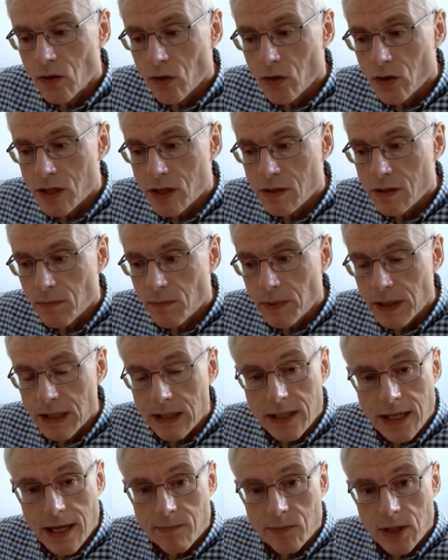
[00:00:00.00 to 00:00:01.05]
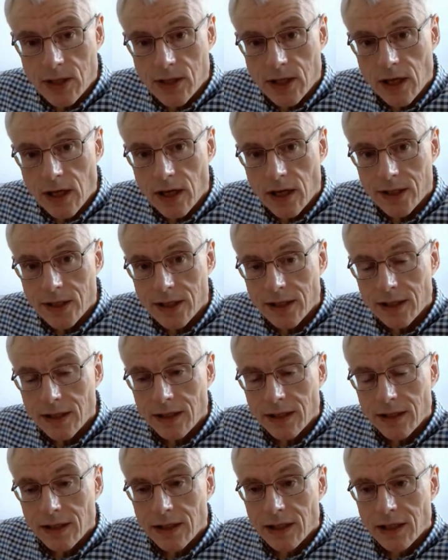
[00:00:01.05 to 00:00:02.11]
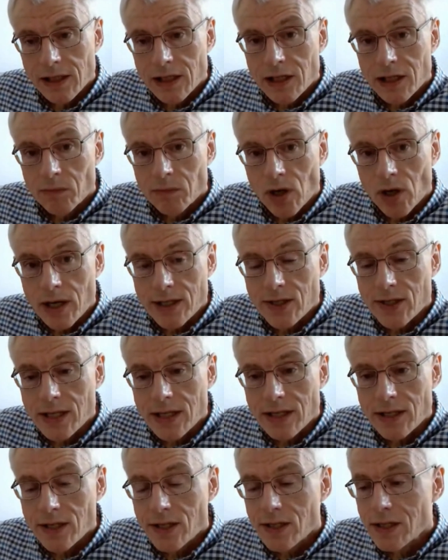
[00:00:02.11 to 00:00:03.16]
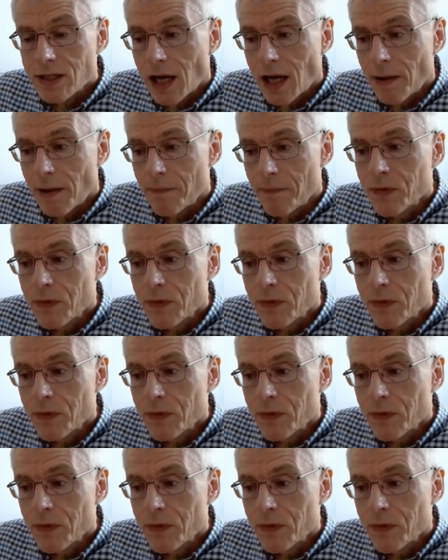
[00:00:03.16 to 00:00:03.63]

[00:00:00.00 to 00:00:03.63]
not be tempted to cut prices.